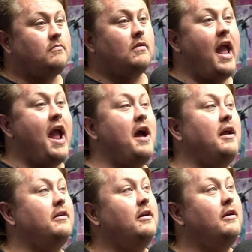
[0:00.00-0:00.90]
And
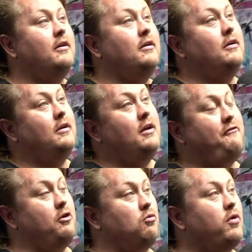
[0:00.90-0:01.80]
if
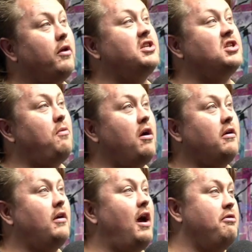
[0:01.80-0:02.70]
you're really smart,
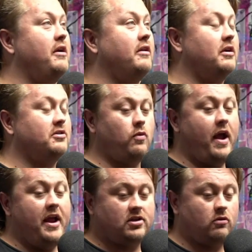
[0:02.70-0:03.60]
I think there's
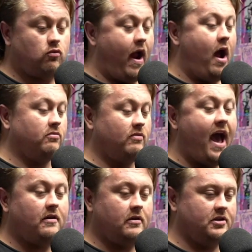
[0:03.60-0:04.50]
ways around
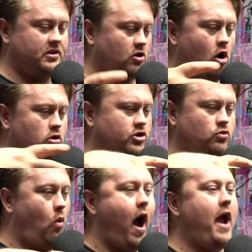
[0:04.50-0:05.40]
that because it's all just
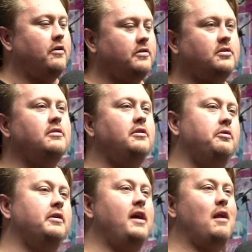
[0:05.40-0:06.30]
wires. You
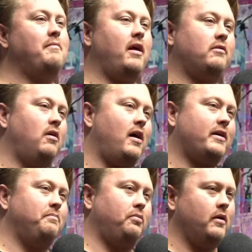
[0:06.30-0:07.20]
can kind of be like, well, I can
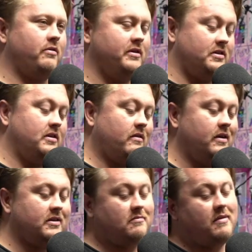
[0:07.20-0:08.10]
plug this into
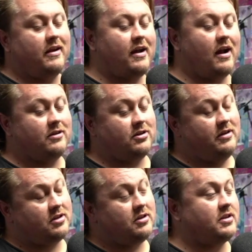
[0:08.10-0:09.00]
this and make it kind of, it's
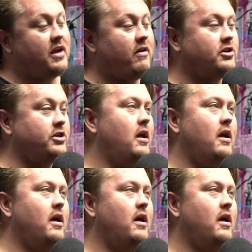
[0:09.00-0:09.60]
going to sound like shit.